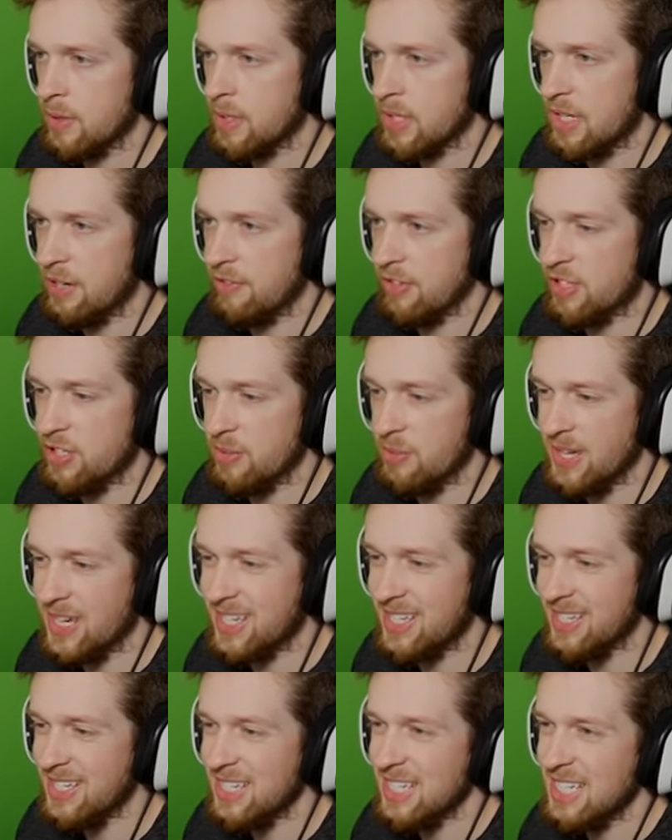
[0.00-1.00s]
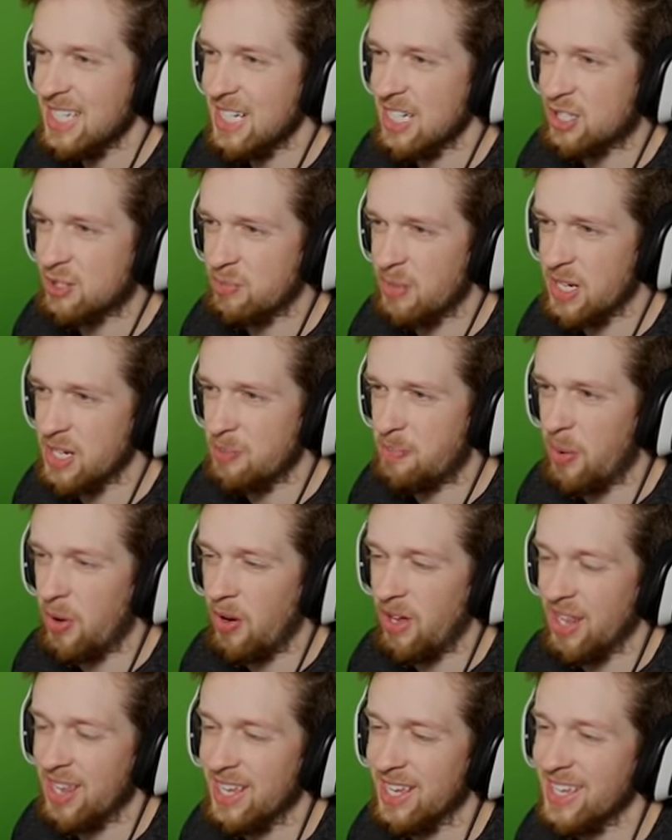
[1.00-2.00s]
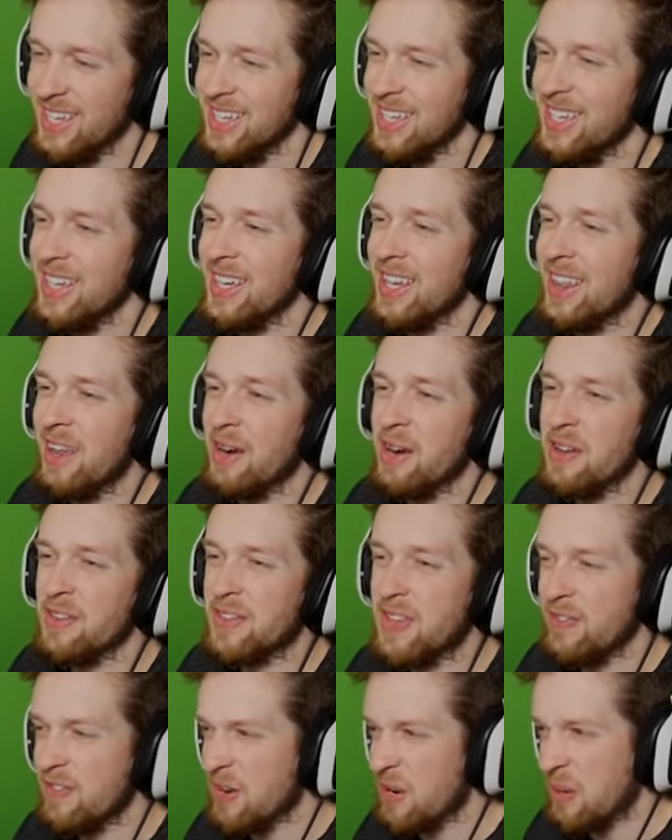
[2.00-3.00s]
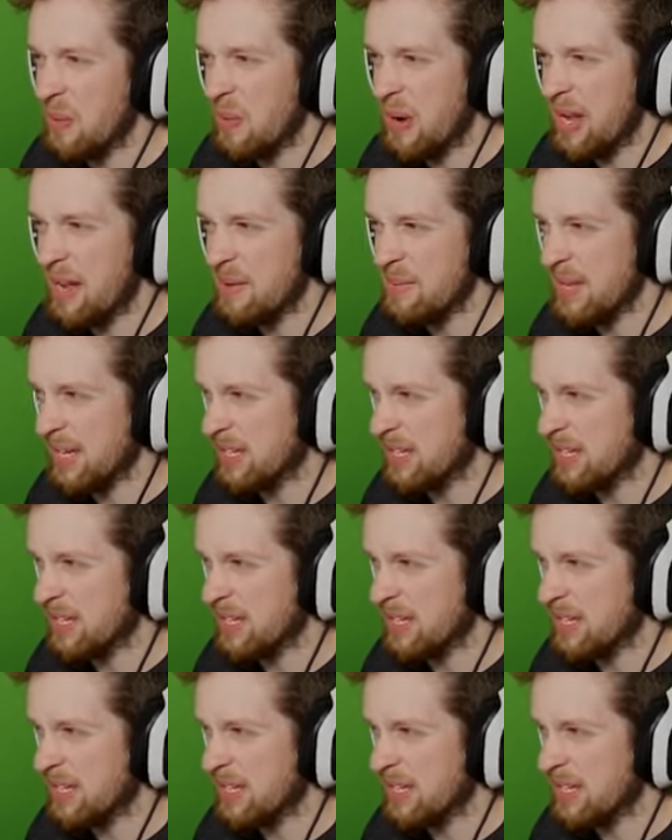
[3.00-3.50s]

Give it to me. It's my ball. Now I've given it away. I'm